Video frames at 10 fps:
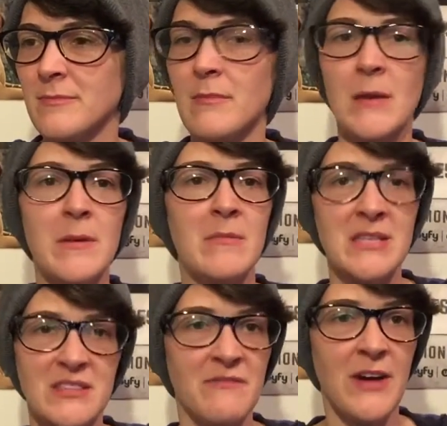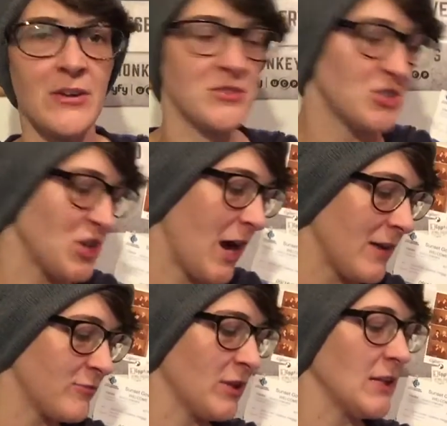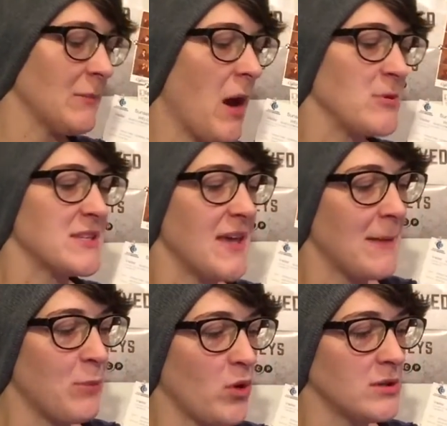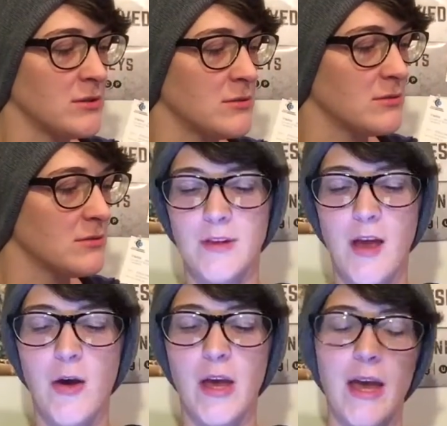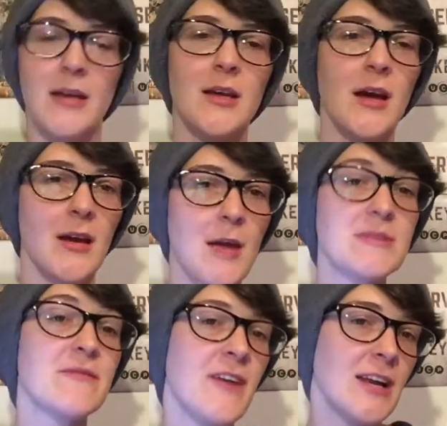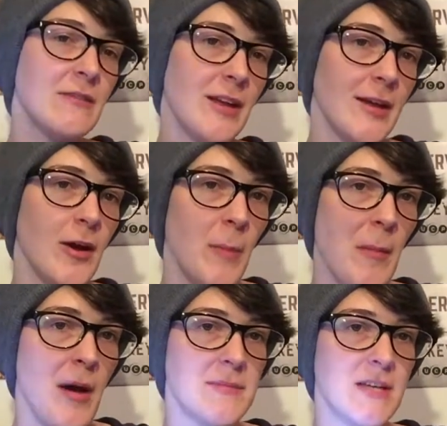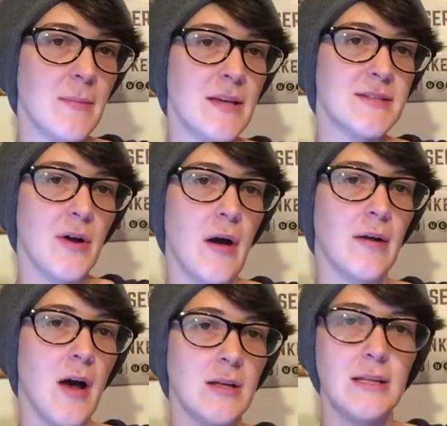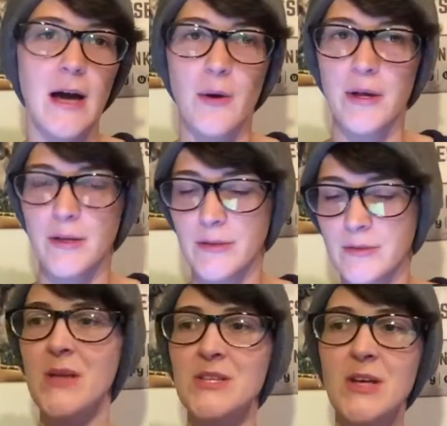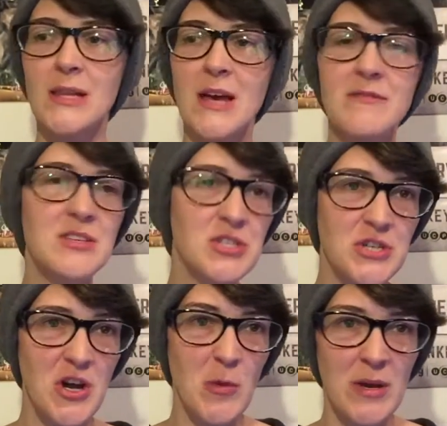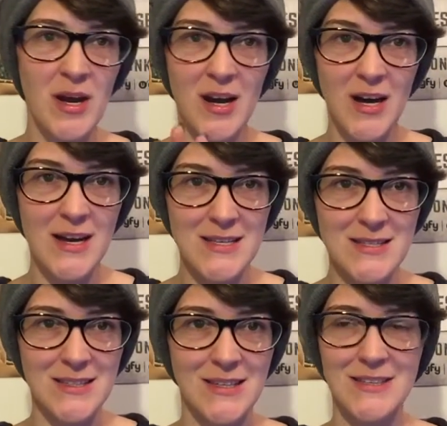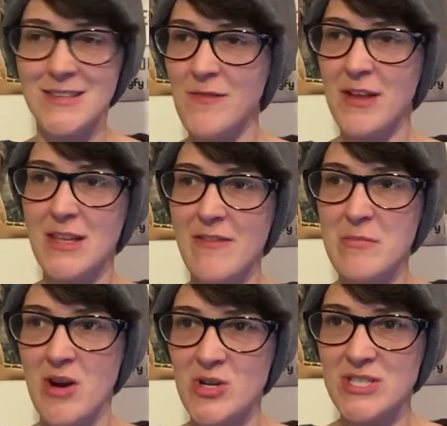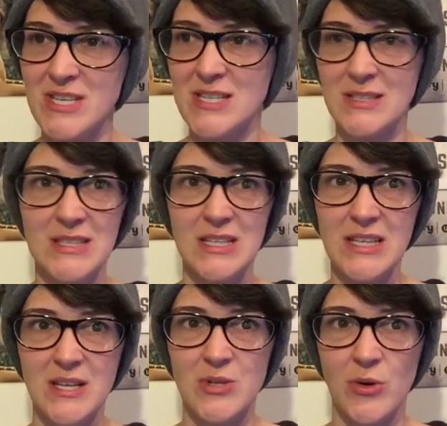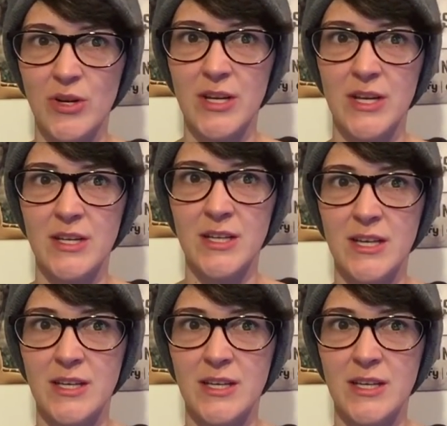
Make me miss the final shot. Really, Mom? Was it that important? Okay, alright. It was a funny video. My mom sent me, so I'll allow it. Dude, I love this show, but honestly, the stuff I love the most is Lily and Dorian.